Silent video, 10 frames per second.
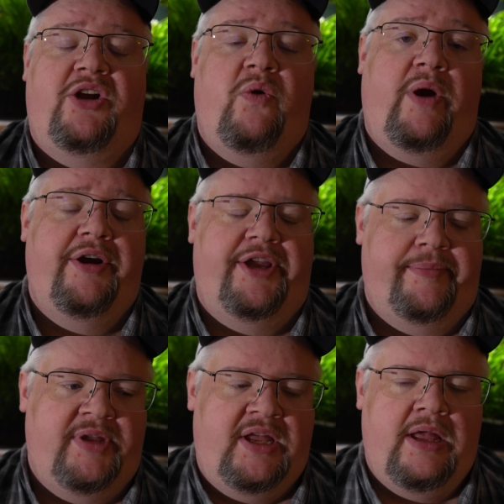
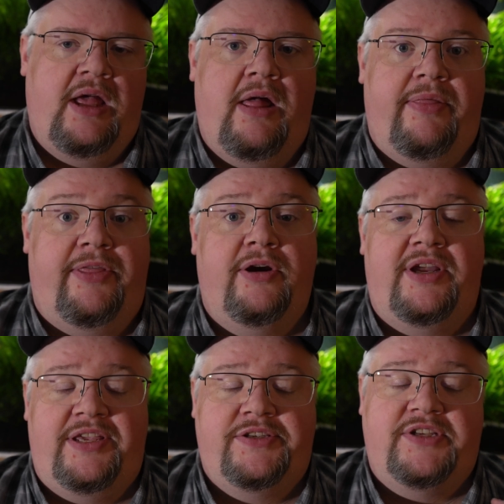aquarium, there
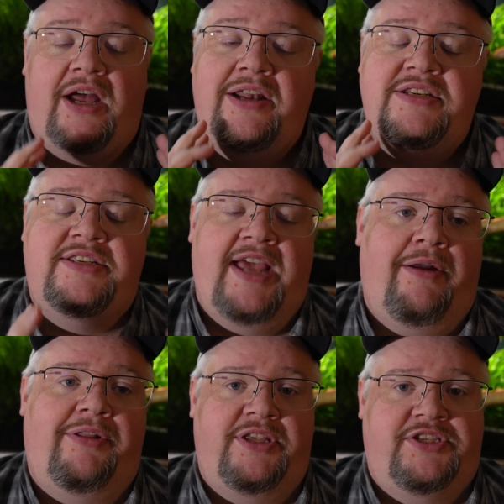is
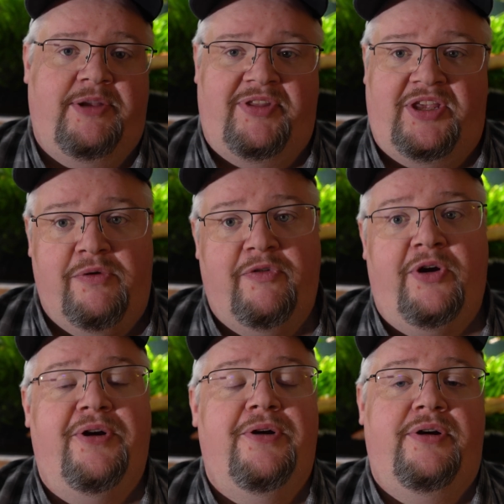undoubtedly something you've
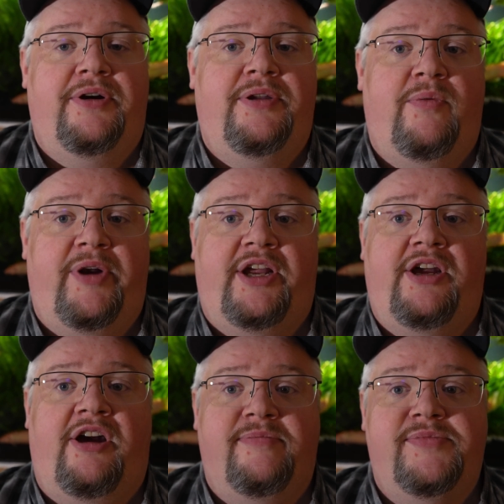heard when it
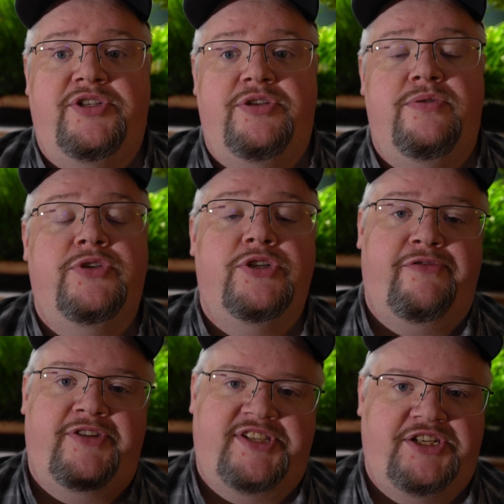comes to
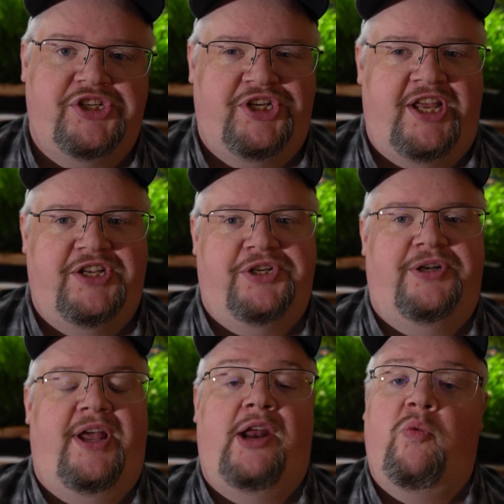surface
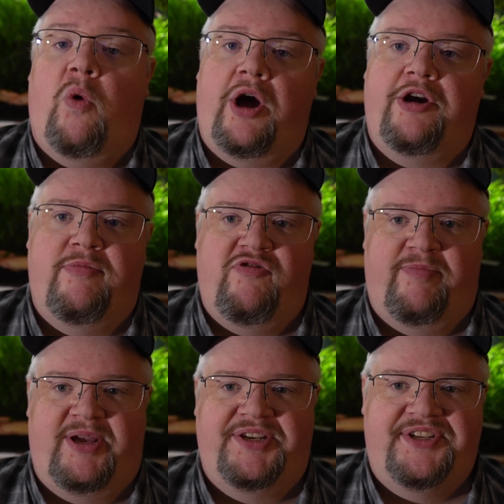agitation and water
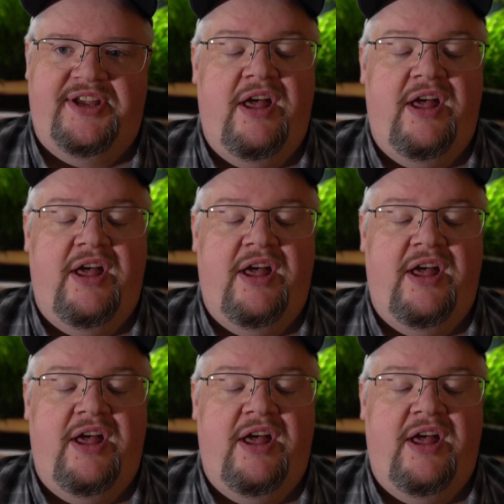movement.